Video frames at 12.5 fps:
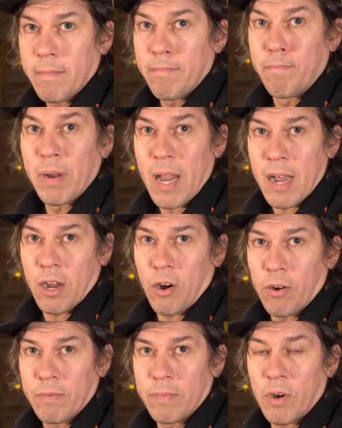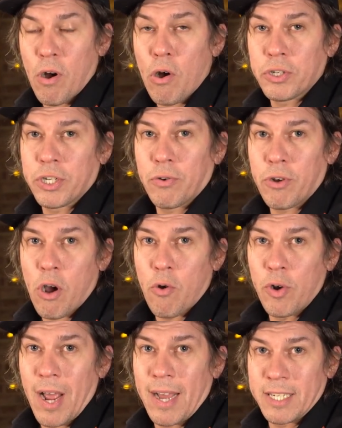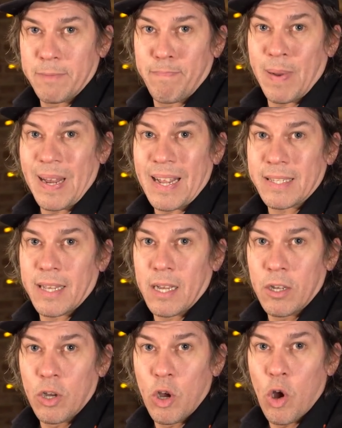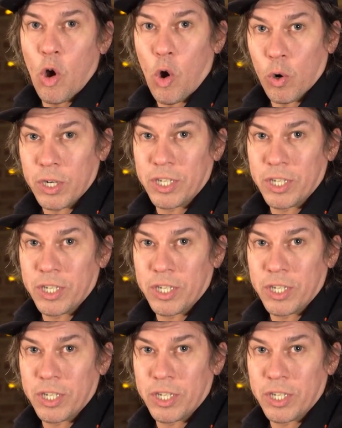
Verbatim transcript: Blanco, also known as plata or